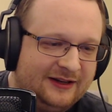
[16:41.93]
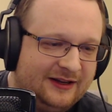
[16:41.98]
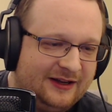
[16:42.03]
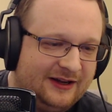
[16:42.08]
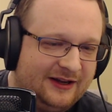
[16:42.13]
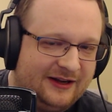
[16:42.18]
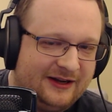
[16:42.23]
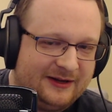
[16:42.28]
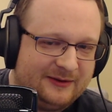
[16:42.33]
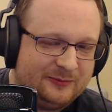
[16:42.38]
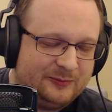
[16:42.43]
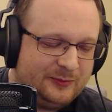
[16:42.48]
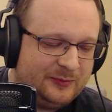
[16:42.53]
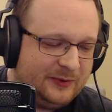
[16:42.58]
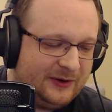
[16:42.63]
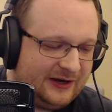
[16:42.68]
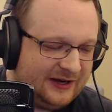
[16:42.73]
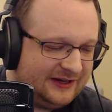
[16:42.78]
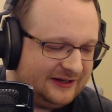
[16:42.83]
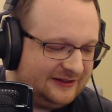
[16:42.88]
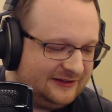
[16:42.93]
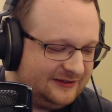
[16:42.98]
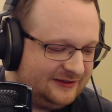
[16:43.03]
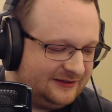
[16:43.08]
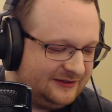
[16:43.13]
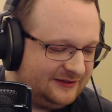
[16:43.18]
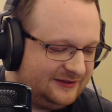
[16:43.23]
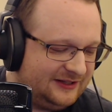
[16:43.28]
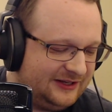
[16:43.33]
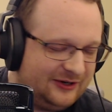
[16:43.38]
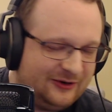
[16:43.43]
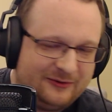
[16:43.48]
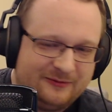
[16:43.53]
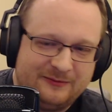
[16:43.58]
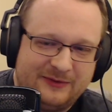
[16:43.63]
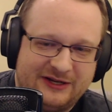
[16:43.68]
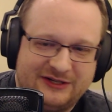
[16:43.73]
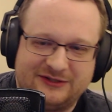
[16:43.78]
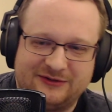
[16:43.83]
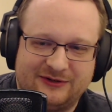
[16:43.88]
uh, but they don't
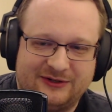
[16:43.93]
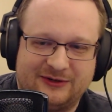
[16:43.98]
measure